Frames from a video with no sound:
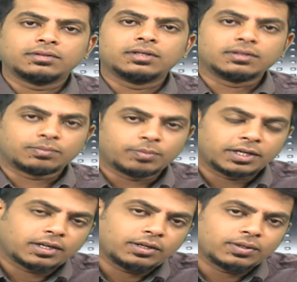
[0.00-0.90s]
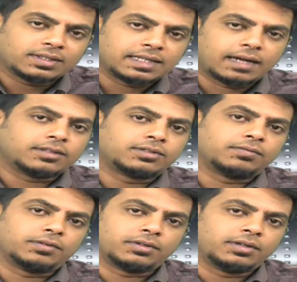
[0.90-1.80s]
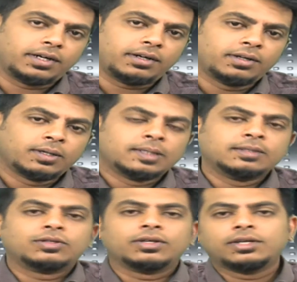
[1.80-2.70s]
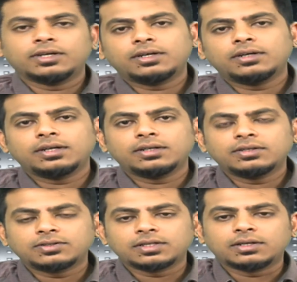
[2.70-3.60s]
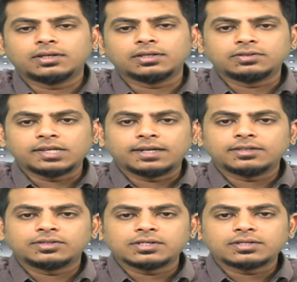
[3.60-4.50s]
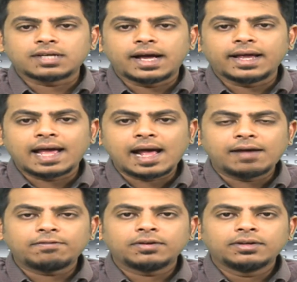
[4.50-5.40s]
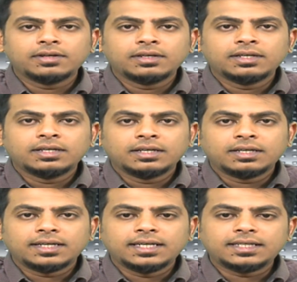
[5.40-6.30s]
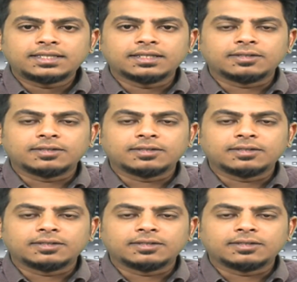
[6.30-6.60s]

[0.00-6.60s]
by telling you the status of it, right? So here in this the status is I have eaten.